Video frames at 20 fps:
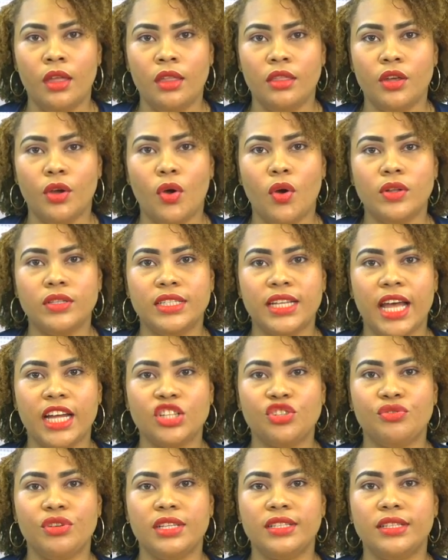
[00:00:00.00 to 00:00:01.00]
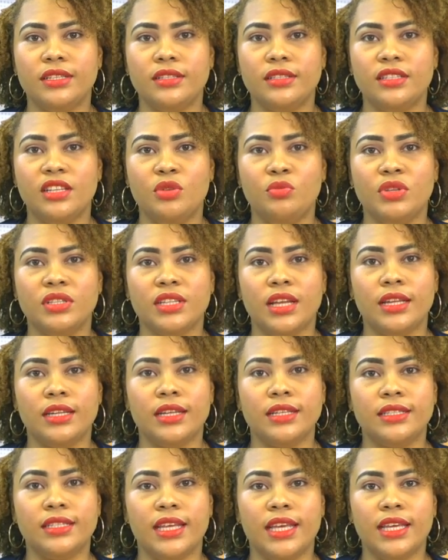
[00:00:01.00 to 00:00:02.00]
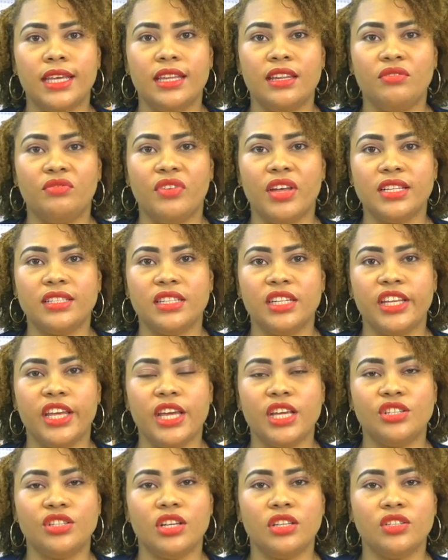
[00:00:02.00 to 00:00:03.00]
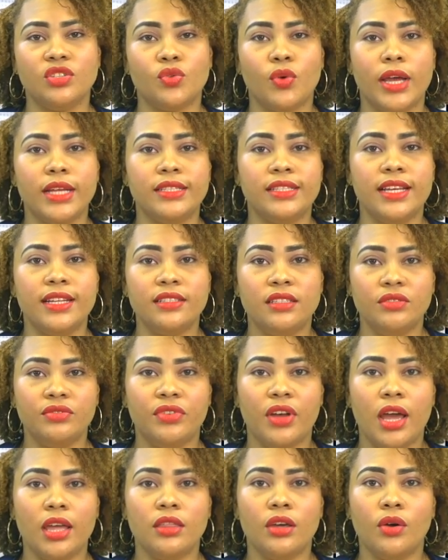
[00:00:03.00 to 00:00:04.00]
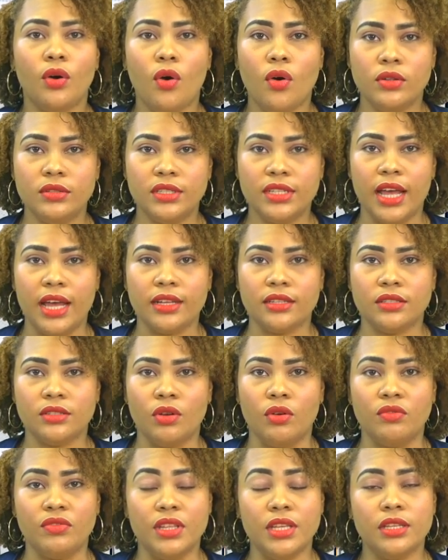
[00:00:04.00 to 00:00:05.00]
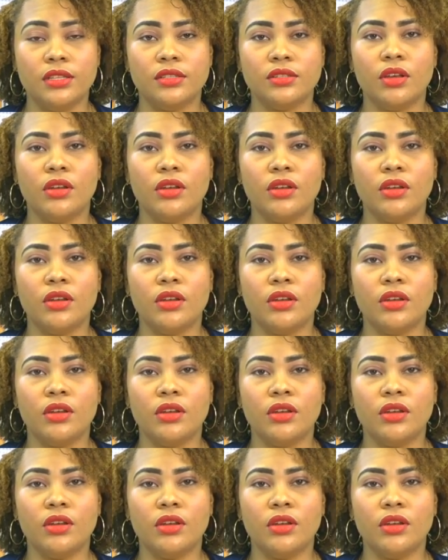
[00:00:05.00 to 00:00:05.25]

The contact tracing team is undertaking investigations to identify the contacts of these